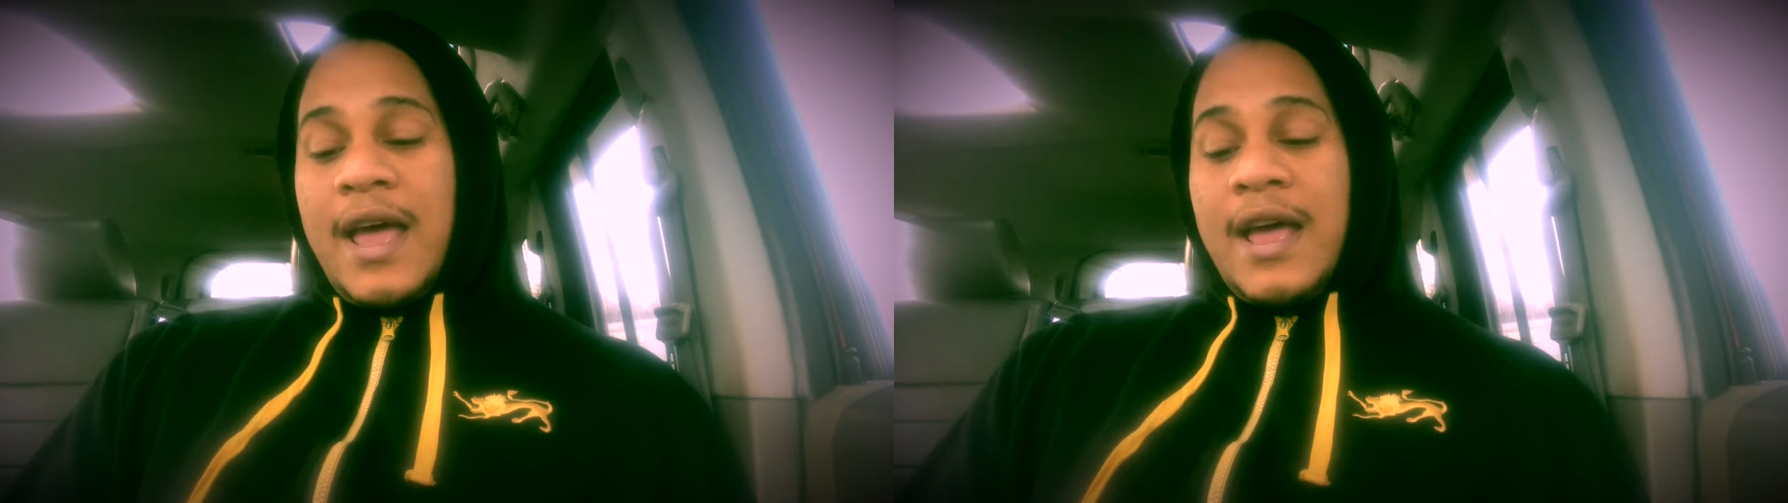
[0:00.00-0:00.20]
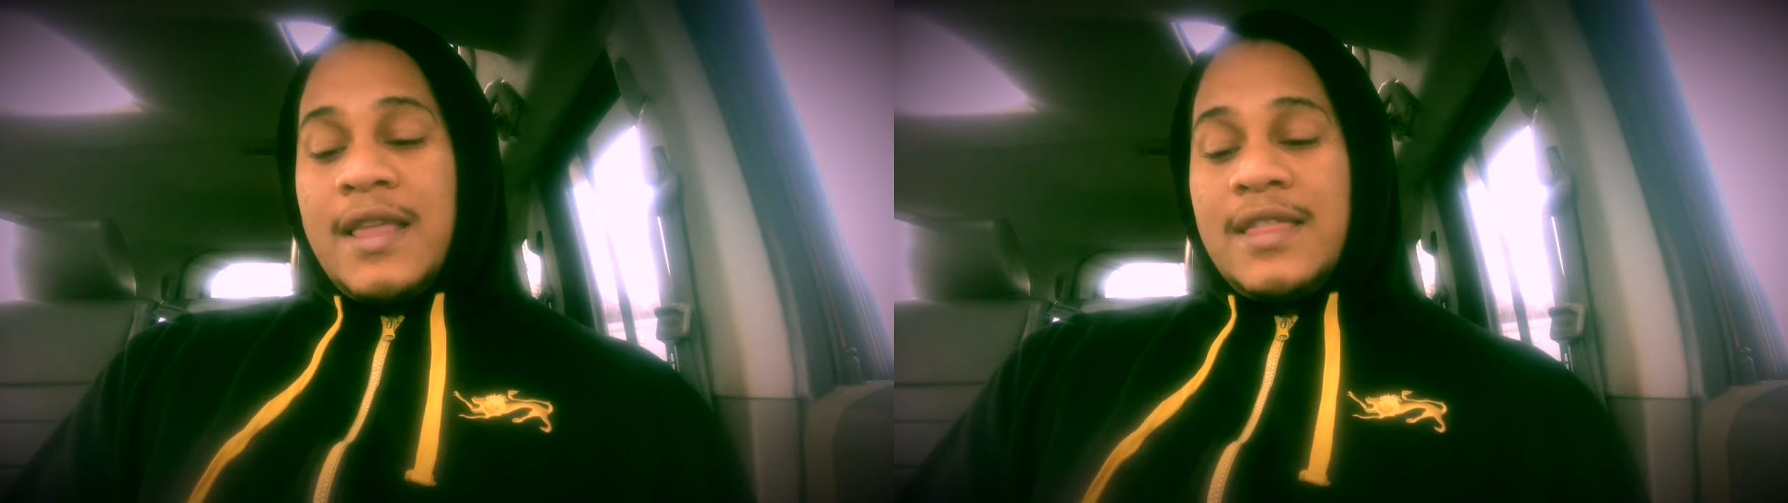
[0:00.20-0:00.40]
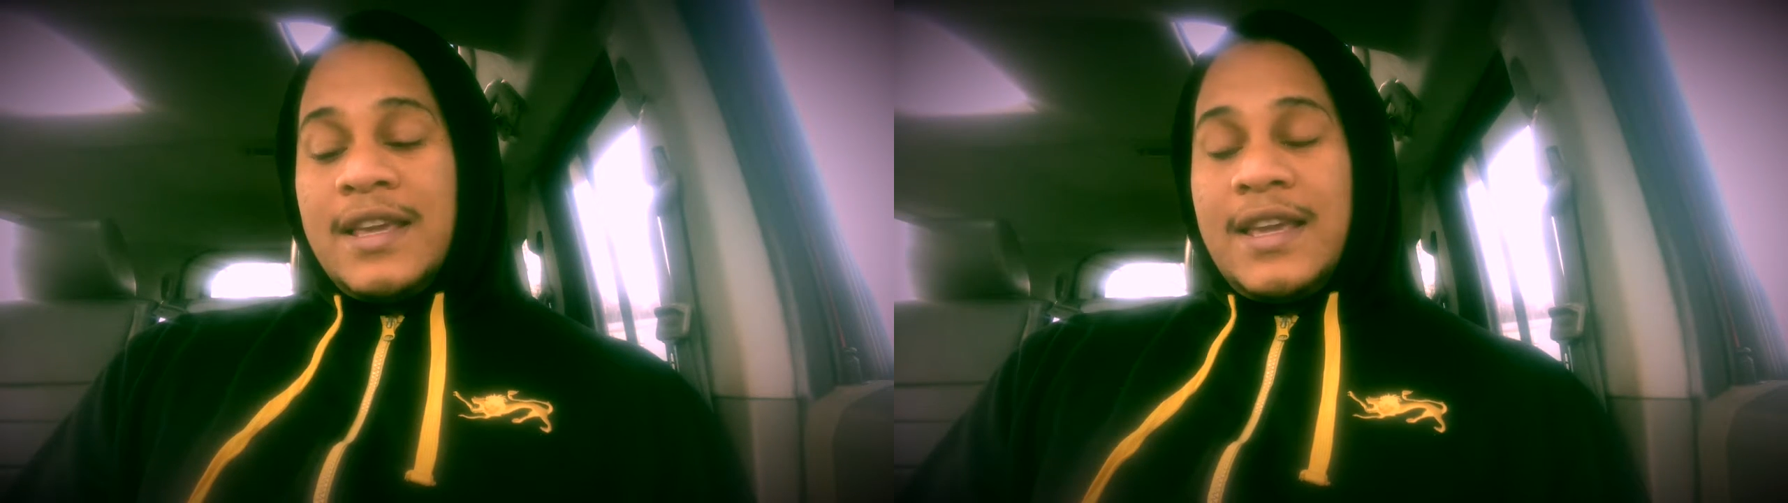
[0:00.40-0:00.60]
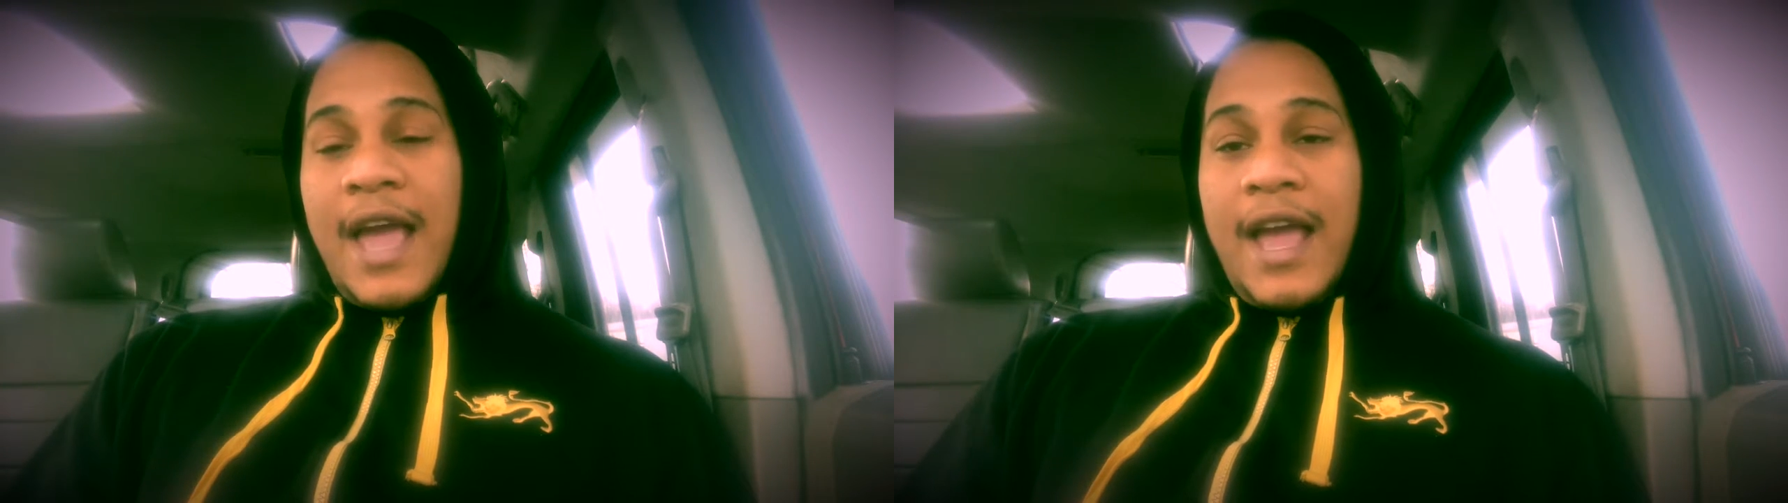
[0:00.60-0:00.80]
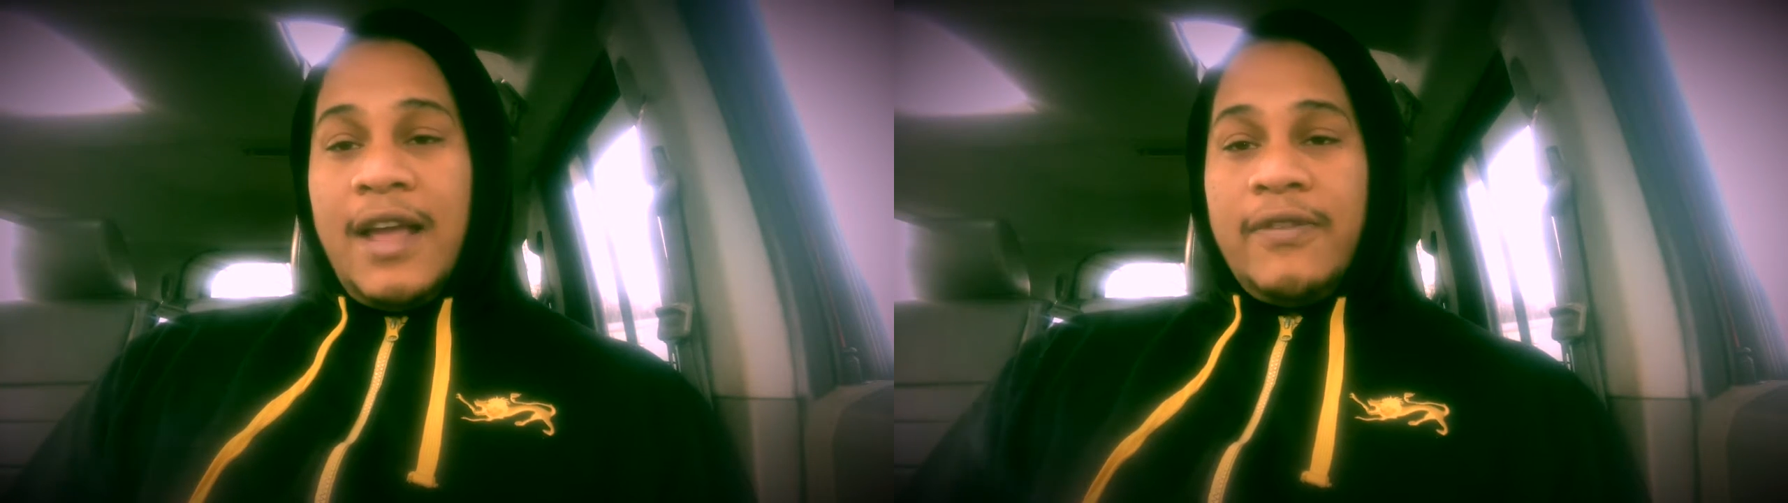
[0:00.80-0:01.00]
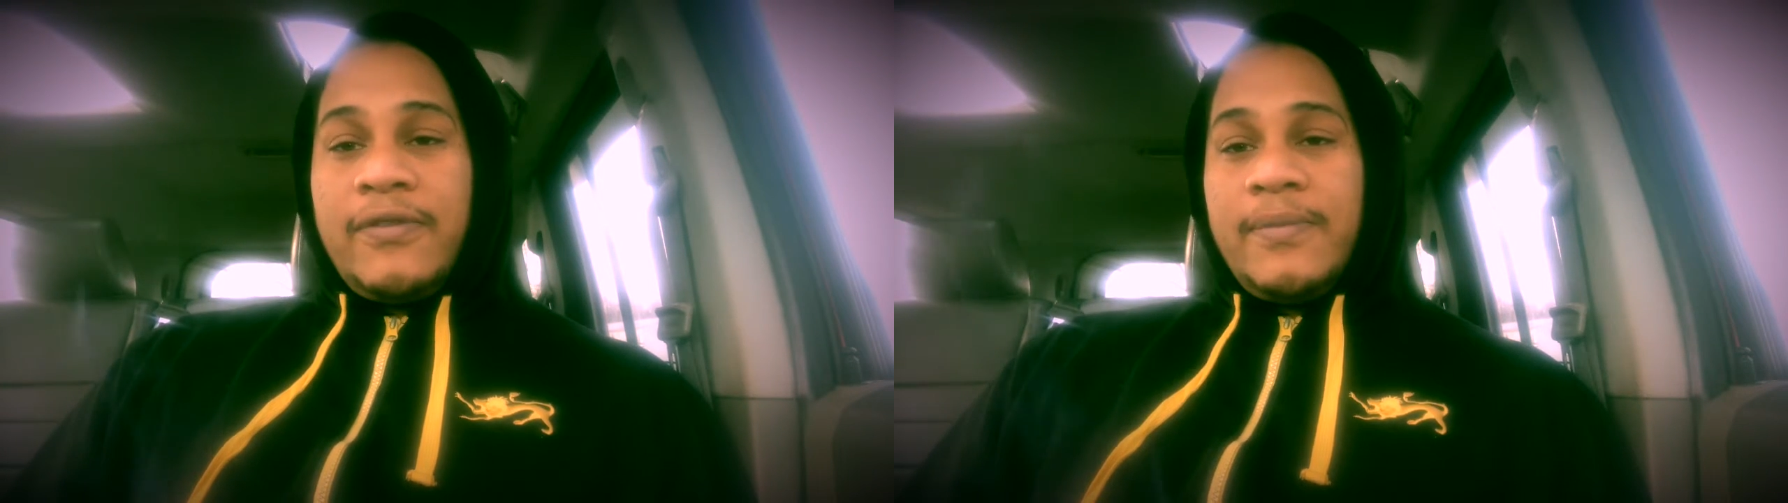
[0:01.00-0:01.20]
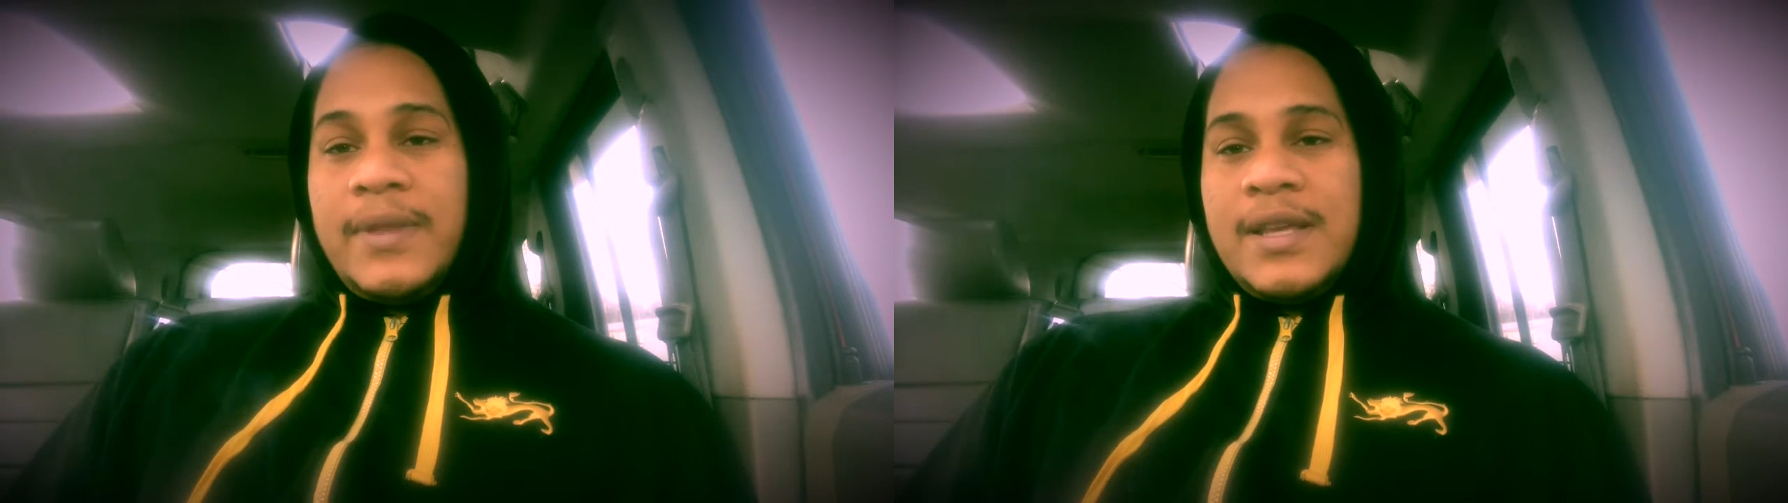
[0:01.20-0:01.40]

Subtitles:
and the gain from